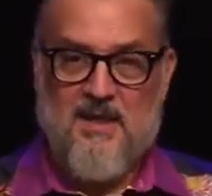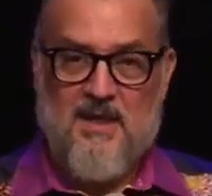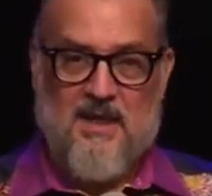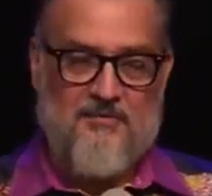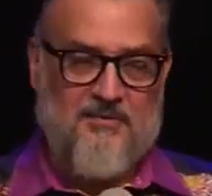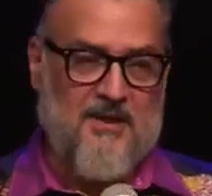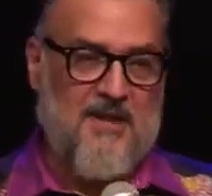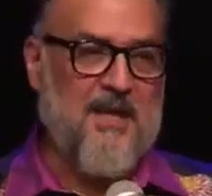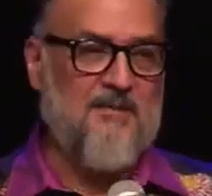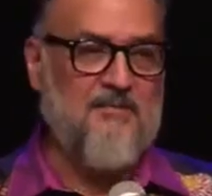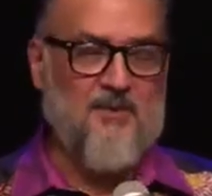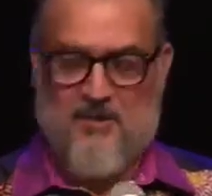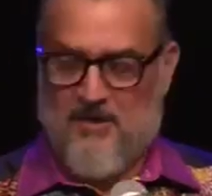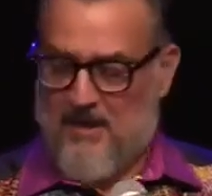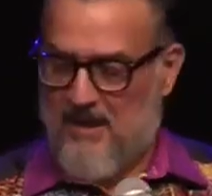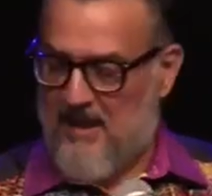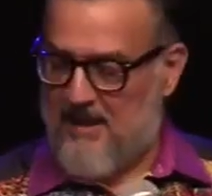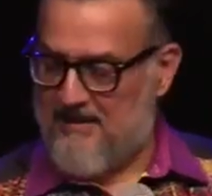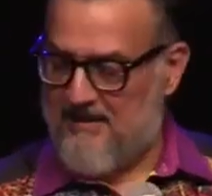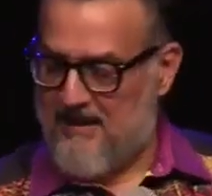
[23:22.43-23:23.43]
If you gave
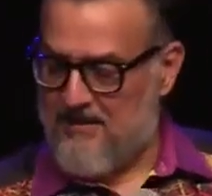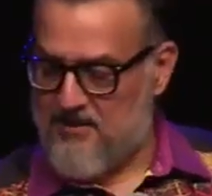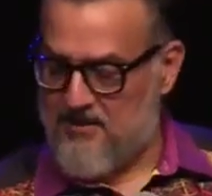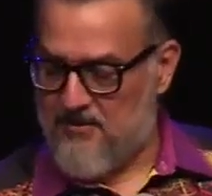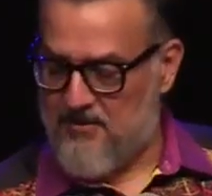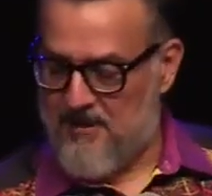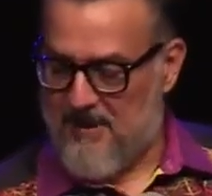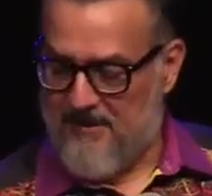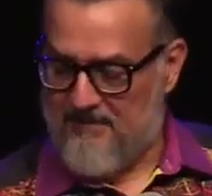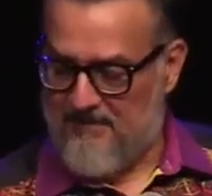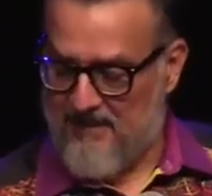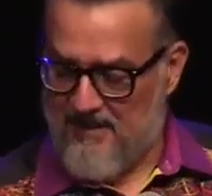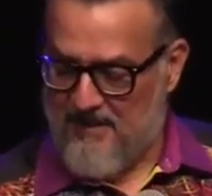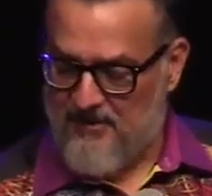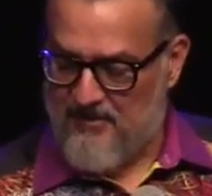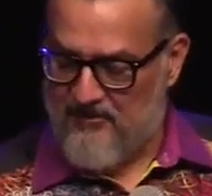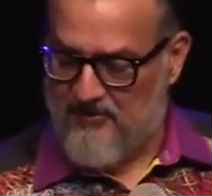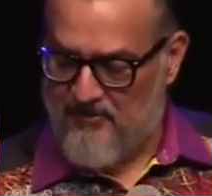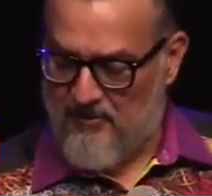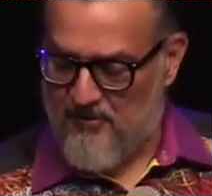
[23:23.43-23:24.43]
online, that's okay.
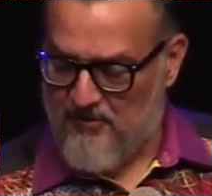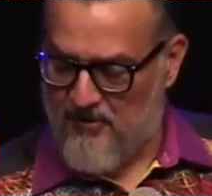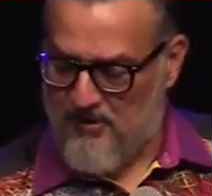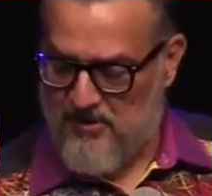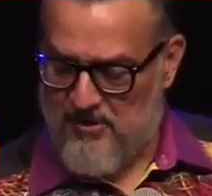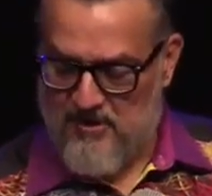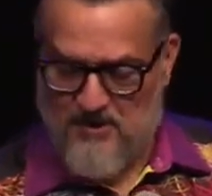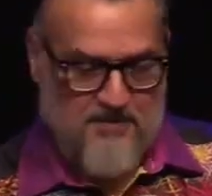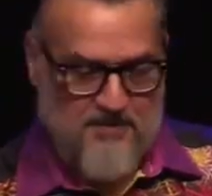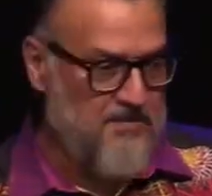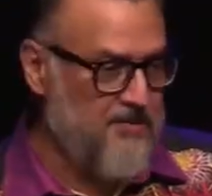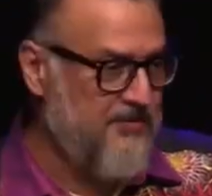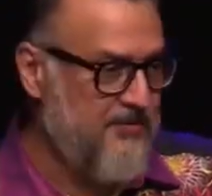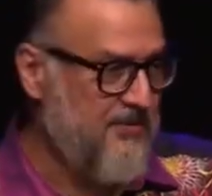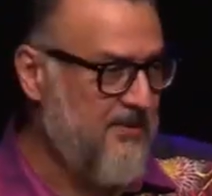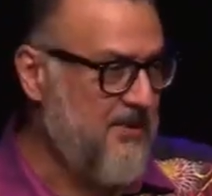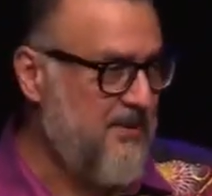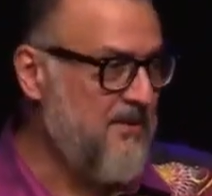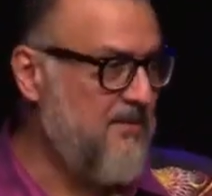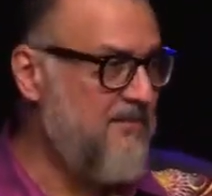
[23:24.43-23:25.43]
Thank you so much. You can be
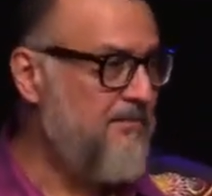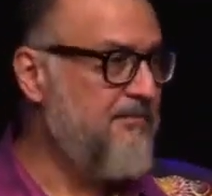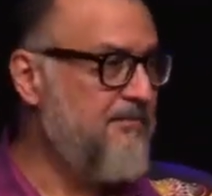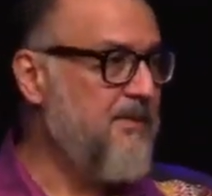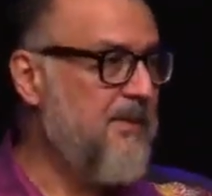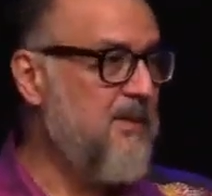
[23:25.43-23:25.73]
seated.